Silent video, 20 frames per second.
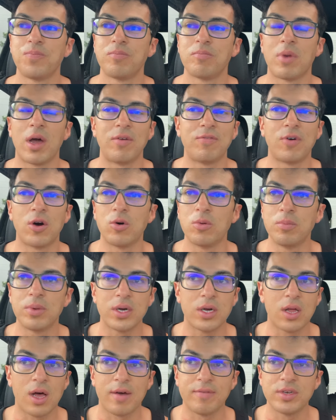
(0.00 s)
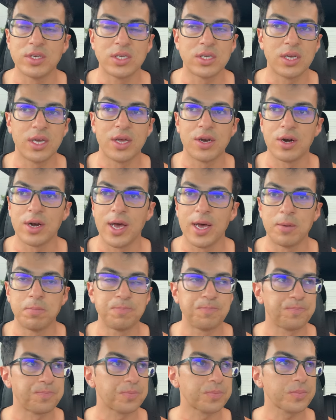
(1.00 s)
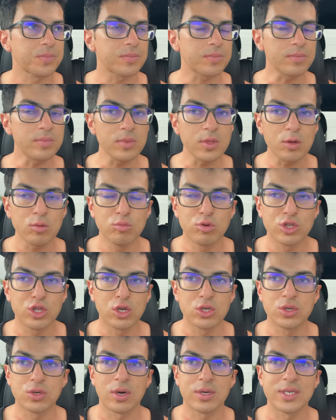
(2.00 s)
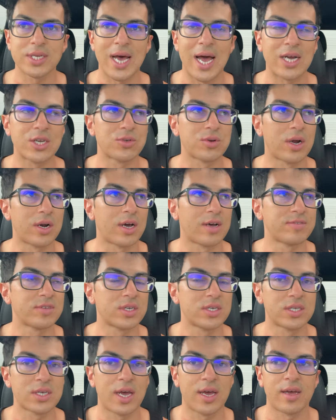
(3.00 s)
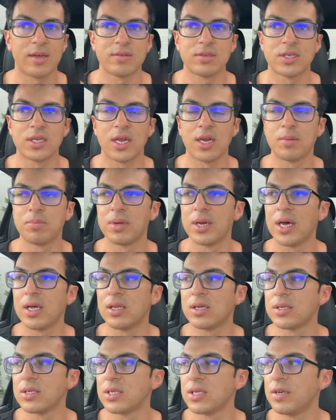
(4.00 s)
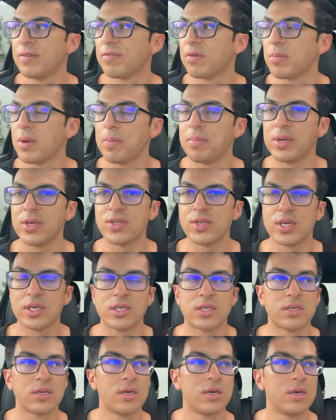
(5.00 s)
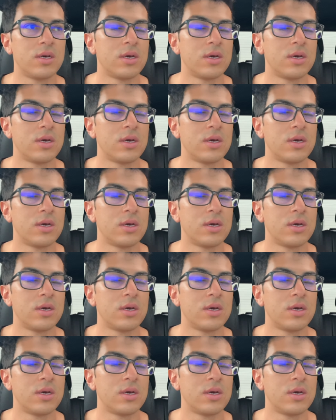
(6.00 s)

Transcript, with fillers: My phone bill, obviously internet, but those are all tax write-offs because I set up an LLC for my business.